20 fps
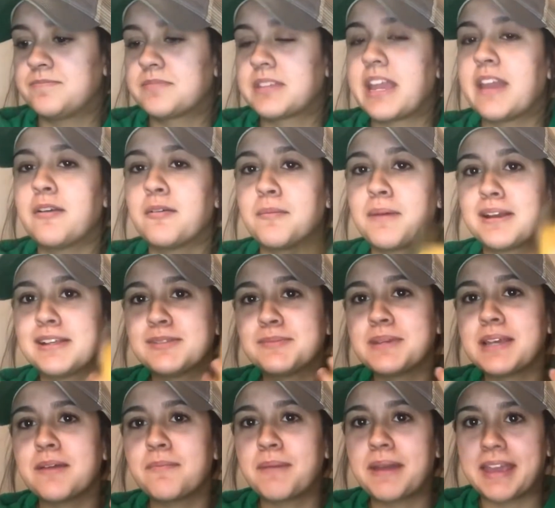it reminds
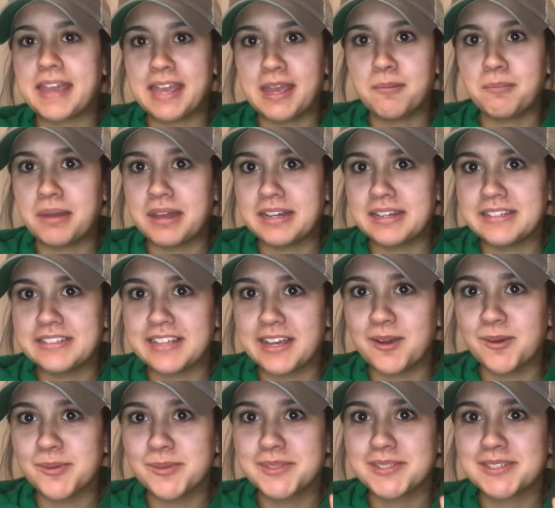me of my Aunt Penny's
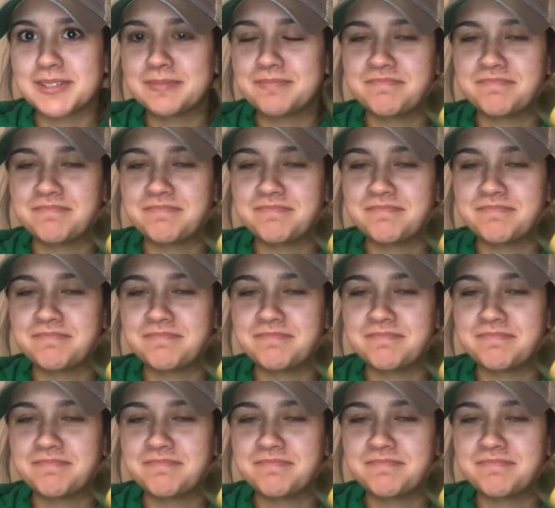house.